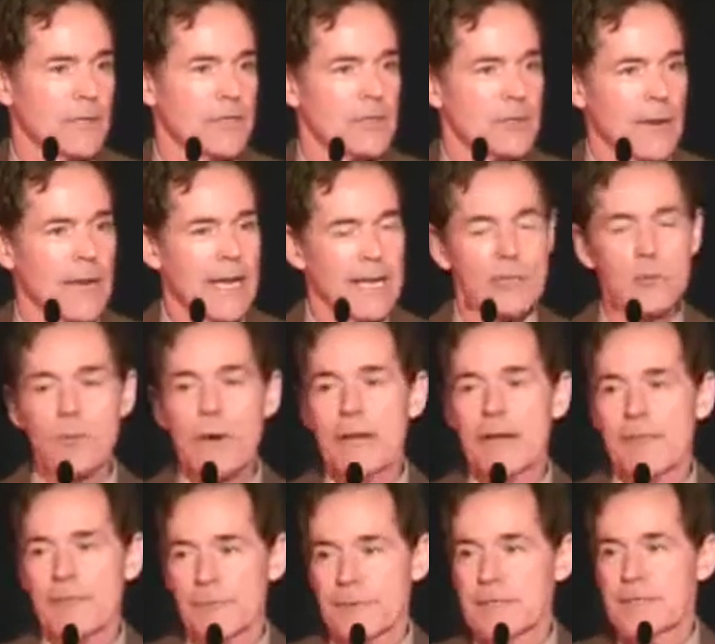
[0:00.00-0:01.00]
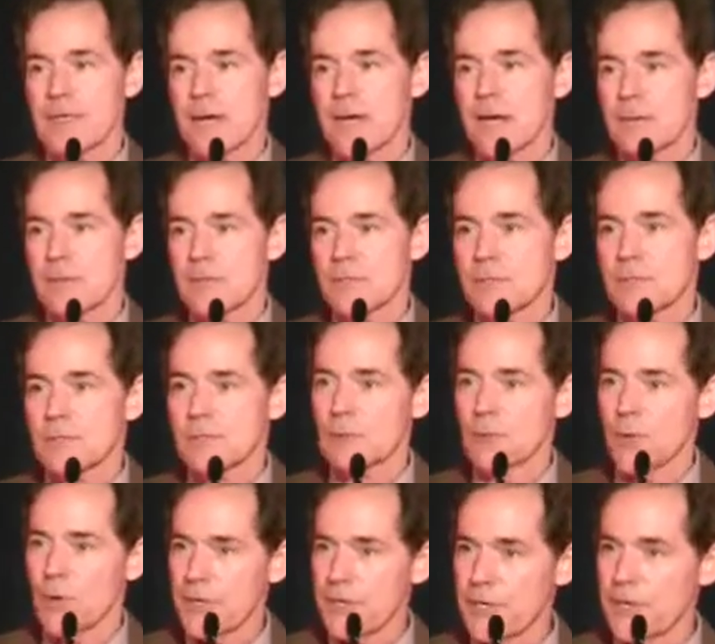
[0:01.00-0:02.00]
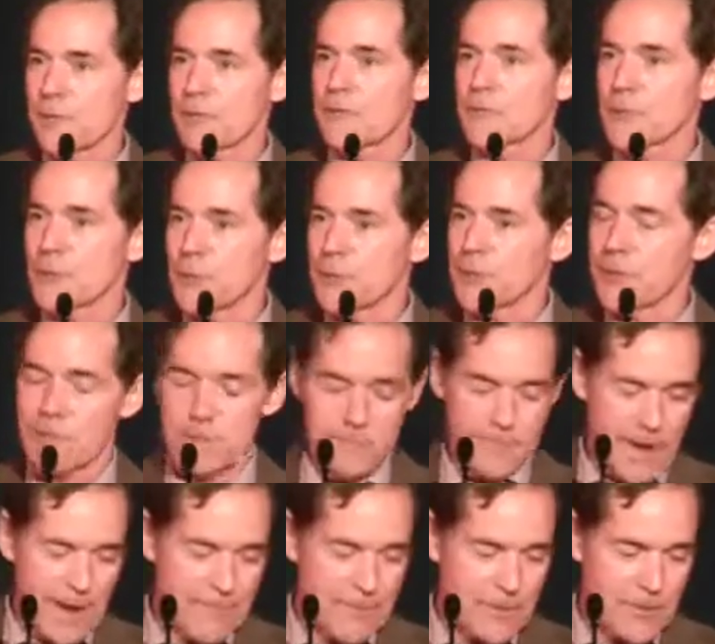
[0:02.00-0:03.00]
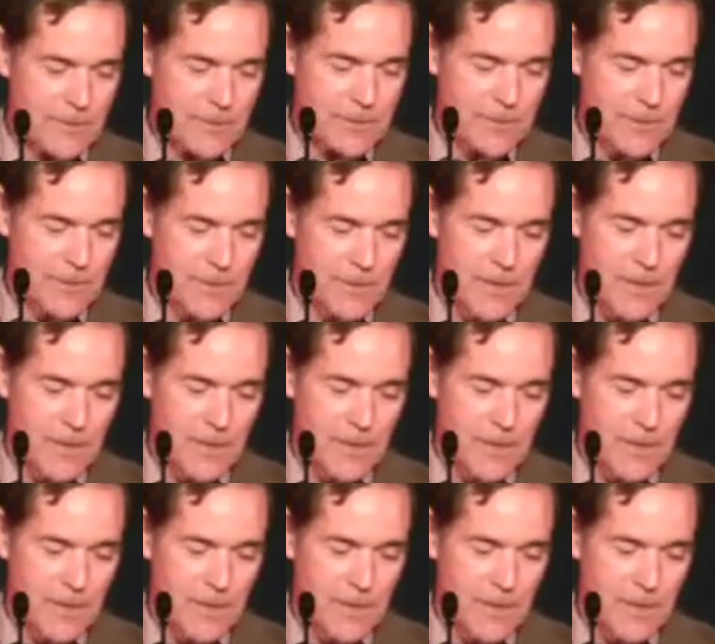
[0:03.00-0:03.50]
So I had to write it 3 times, 1 year, 2 years, 5 years.